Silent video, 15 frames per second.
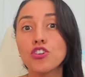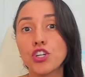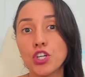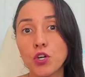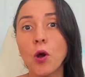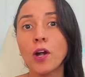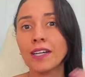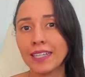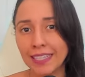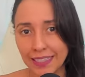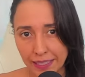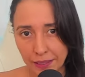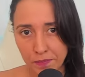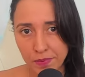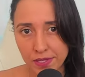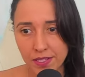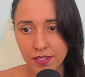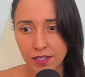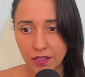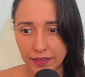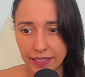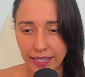short clips,
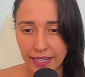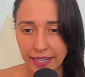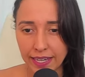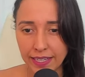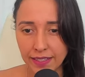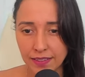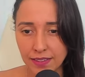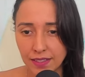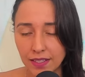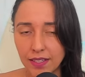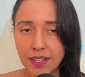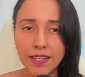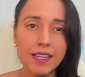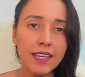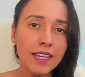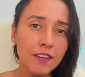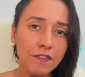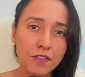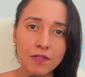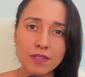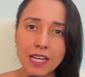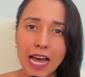okay? If
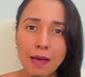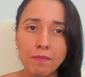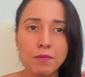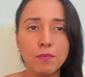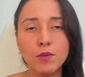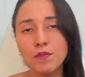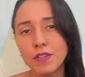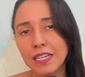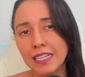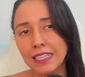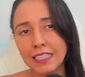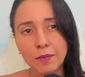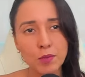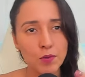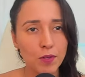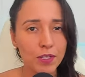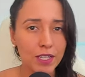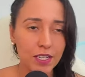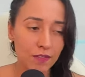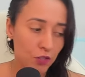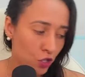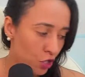you type movie clips for the
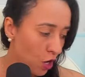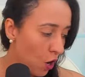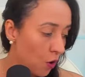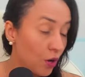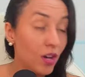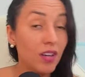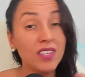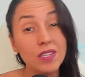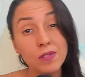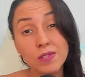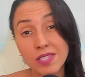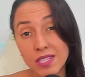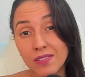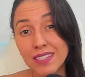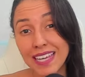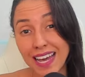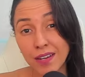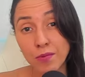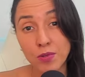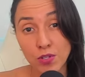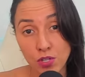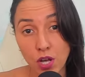TV show, you still get
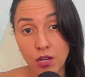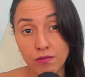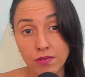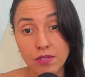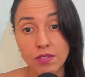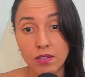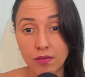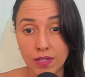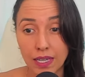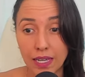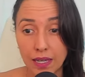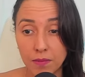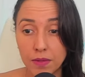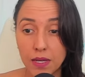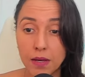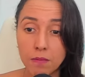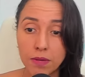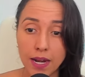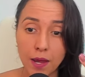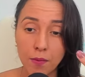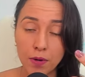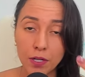results, okay? But
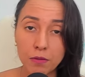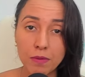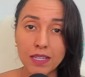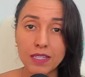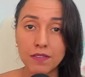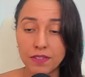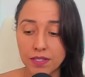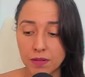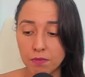I recommend if it's a